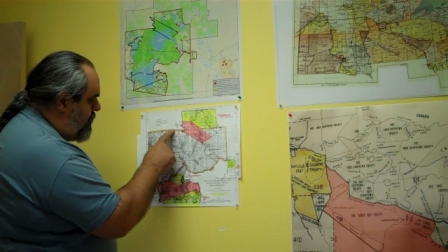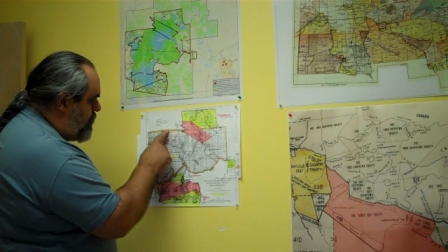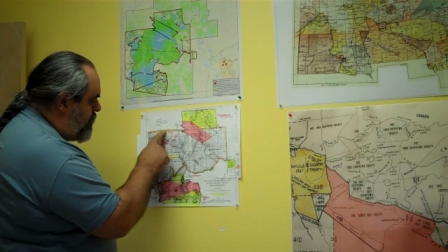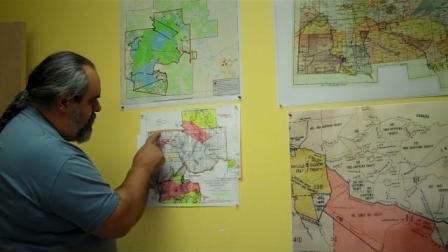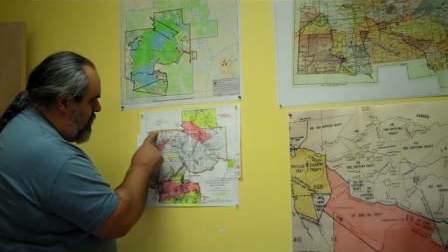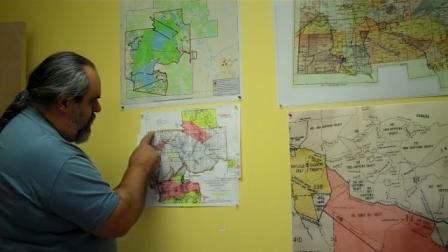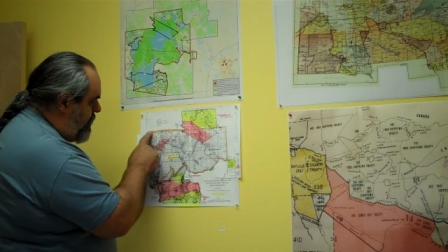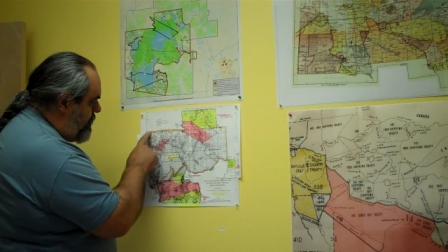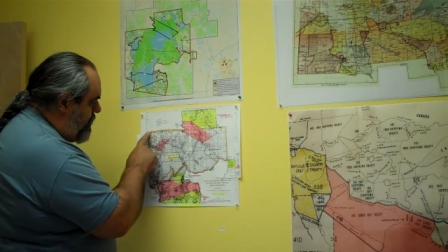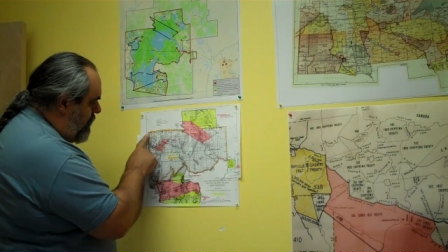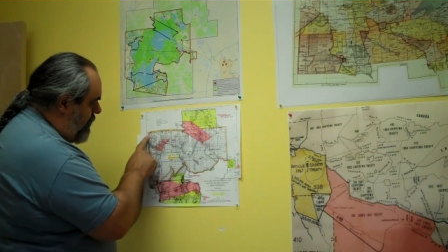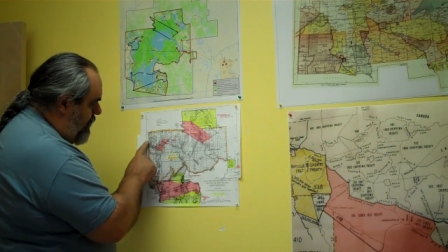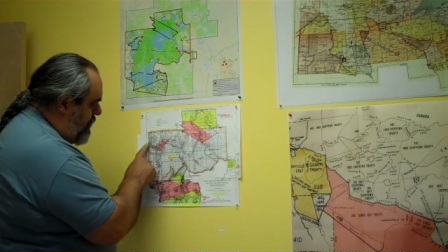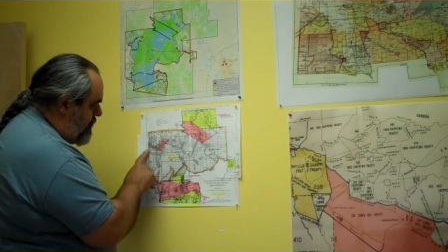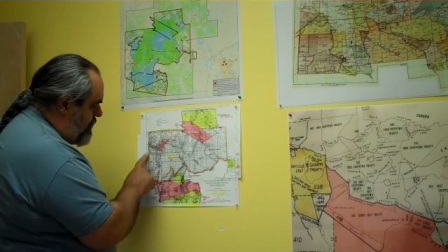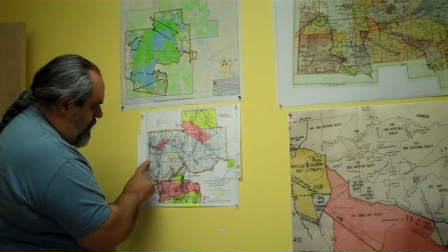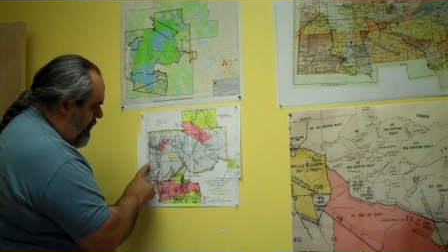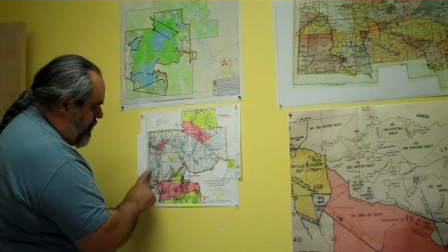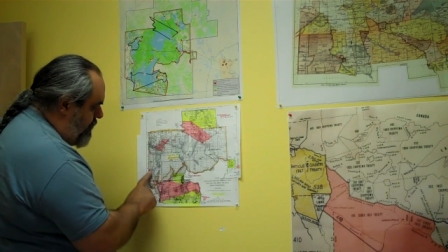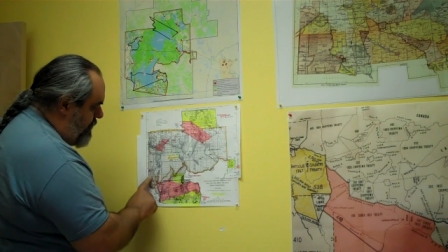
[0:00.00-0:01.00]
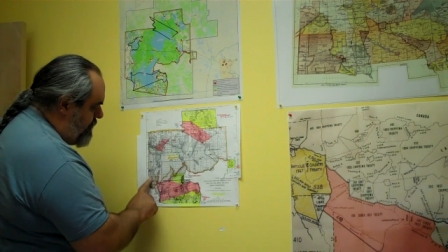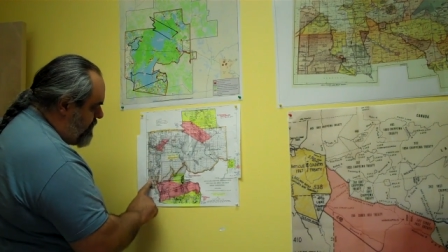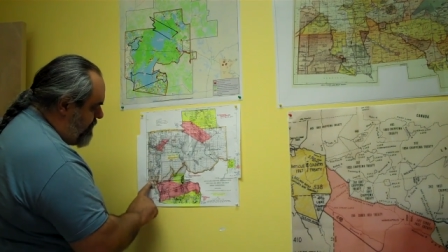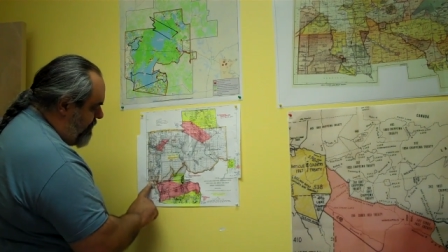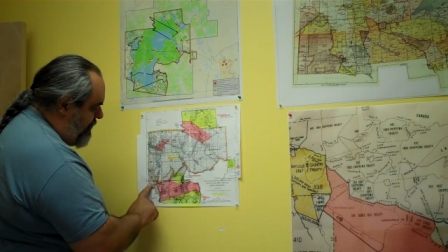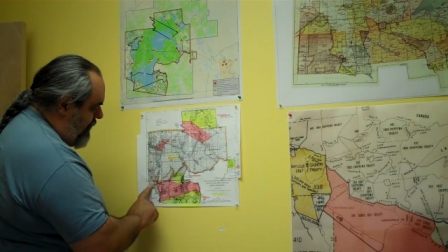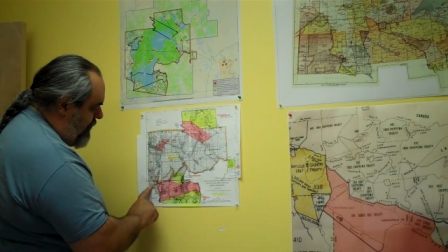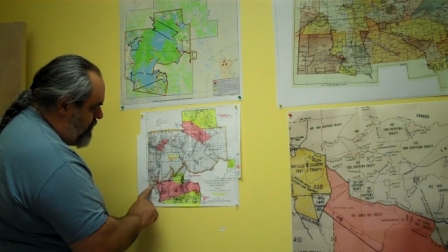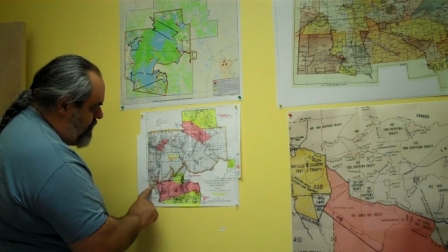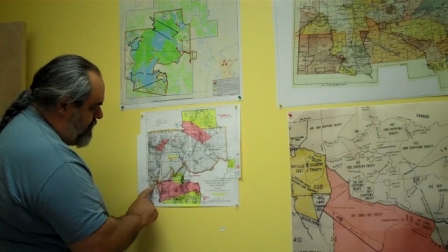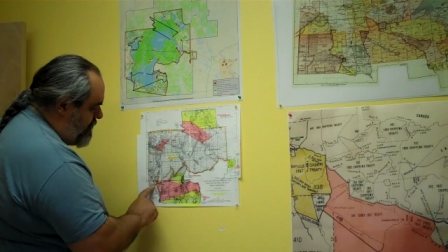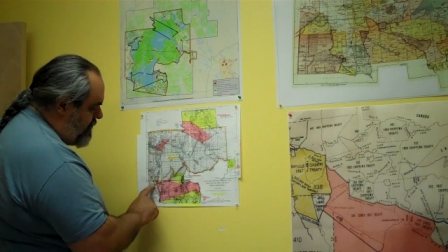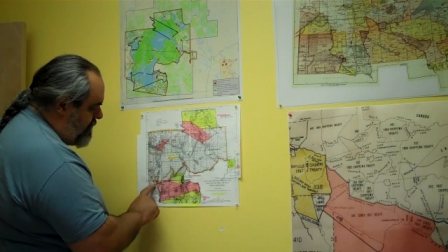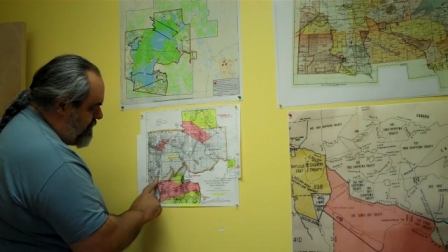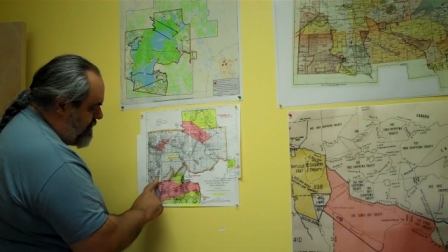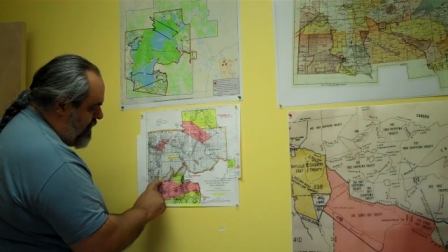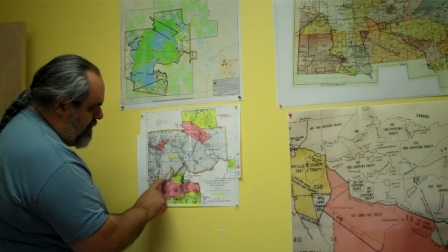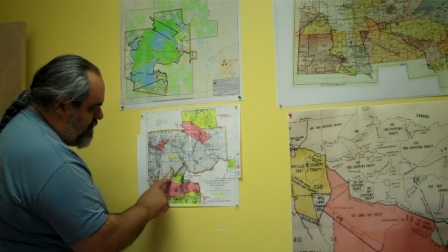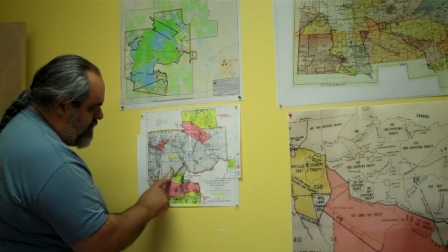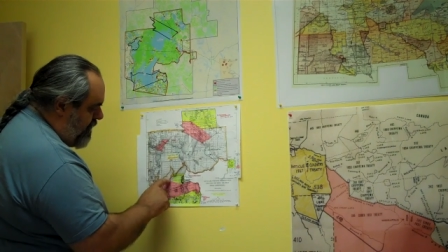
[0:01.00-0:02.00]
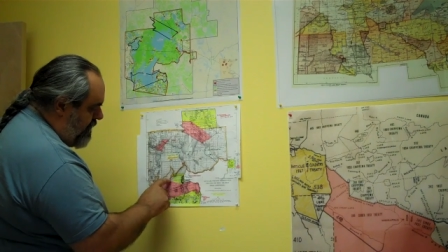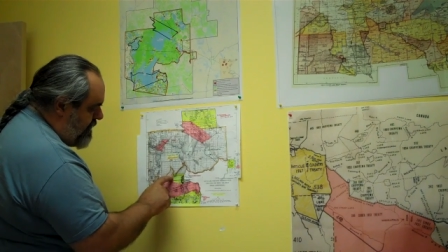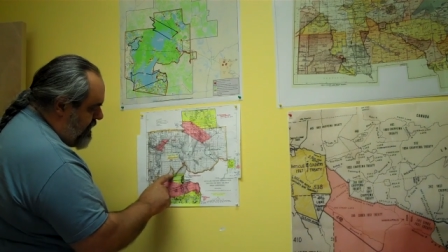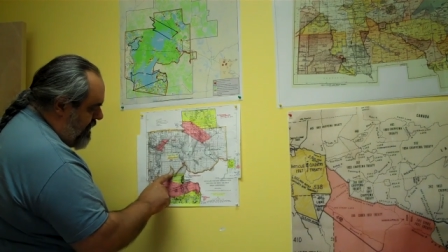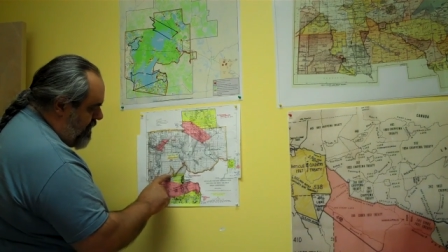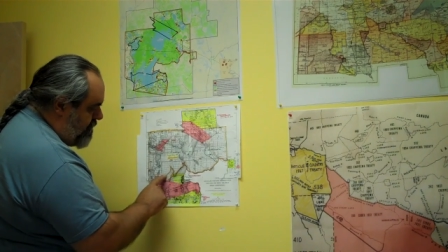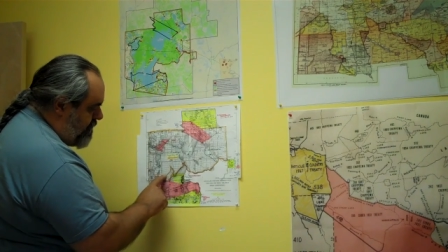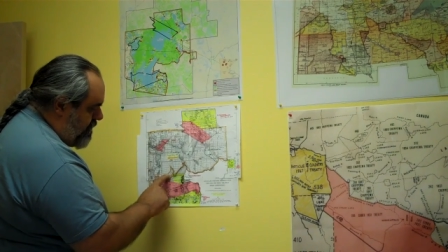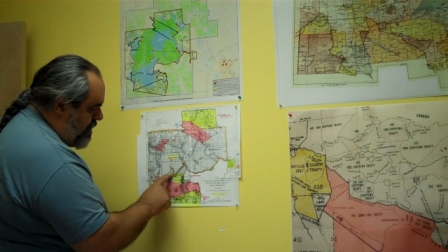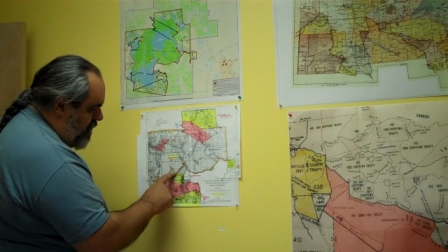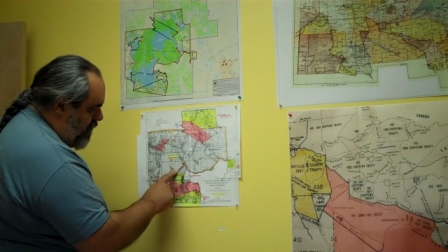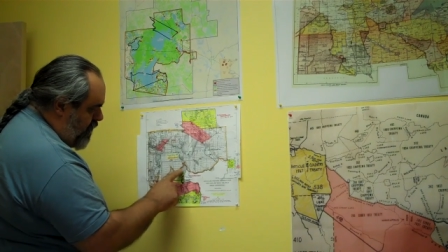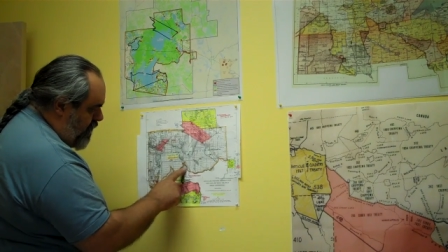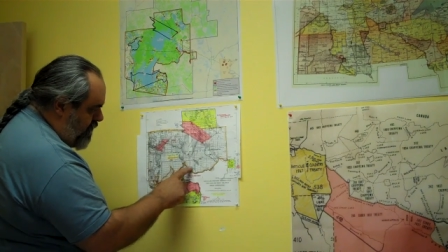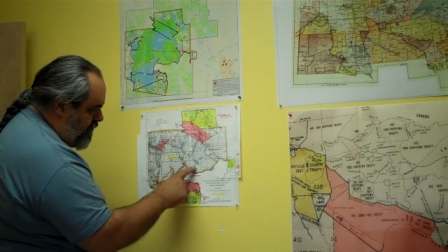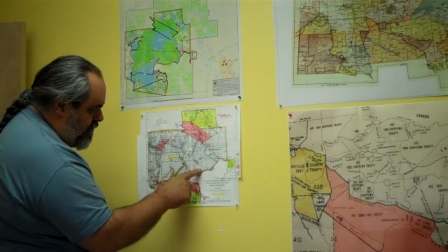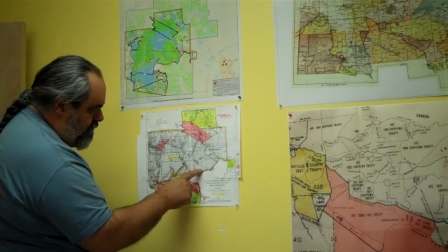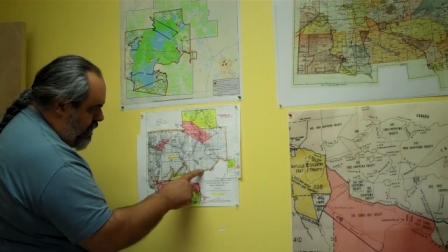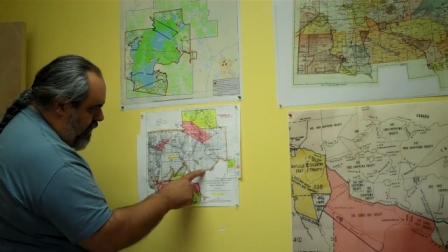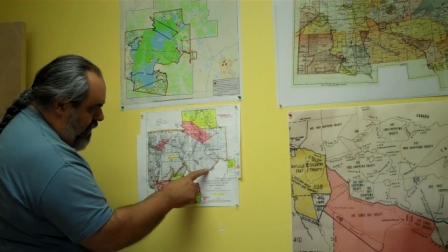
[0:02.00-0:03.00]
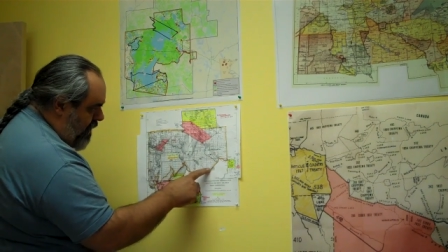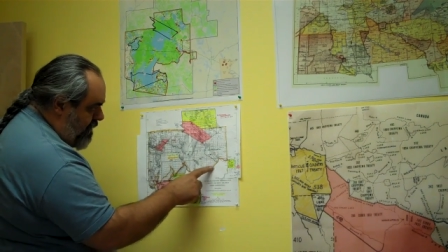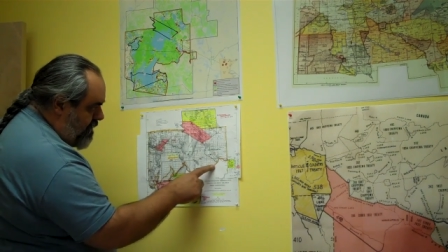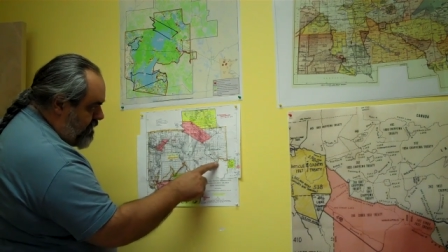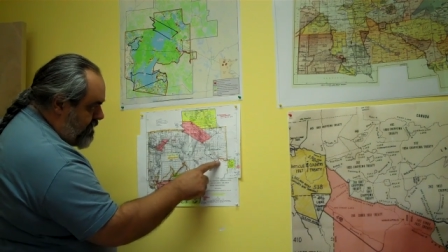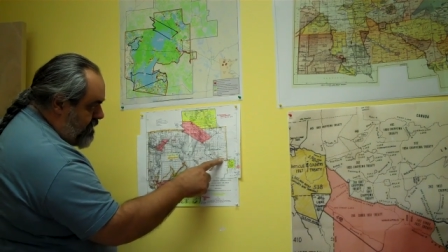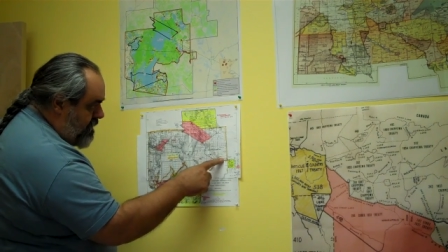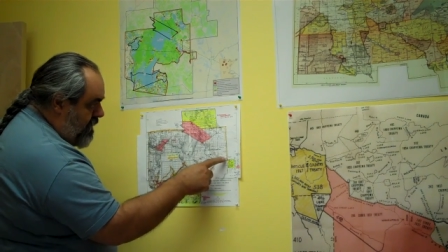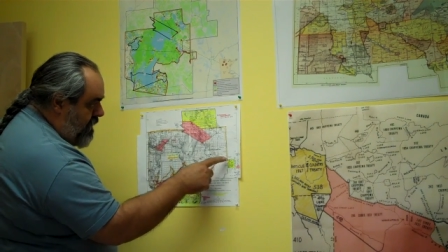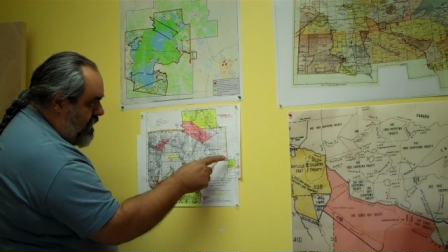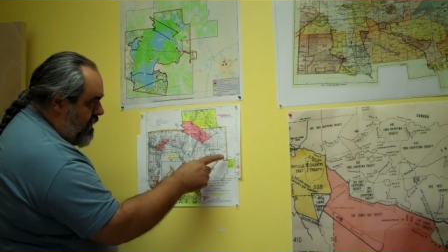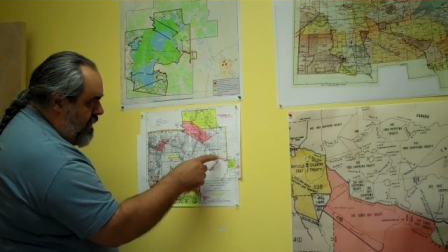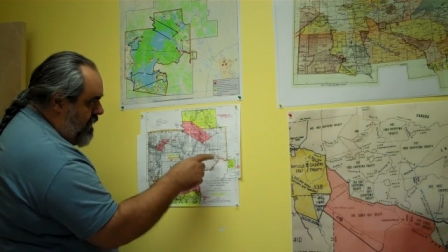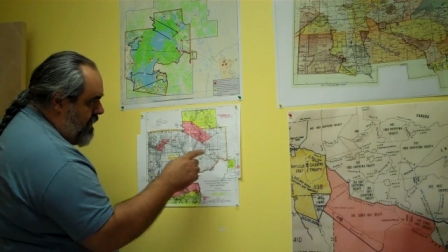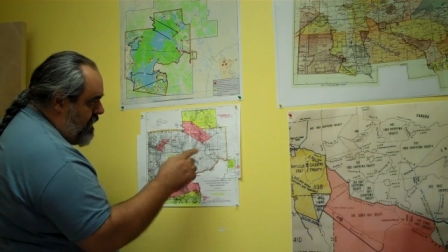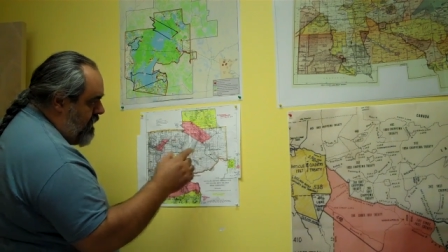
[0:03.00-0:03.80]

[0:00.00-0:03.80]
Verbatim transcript: they shrunk the Leech Lake reservations essentially down to the orange parts.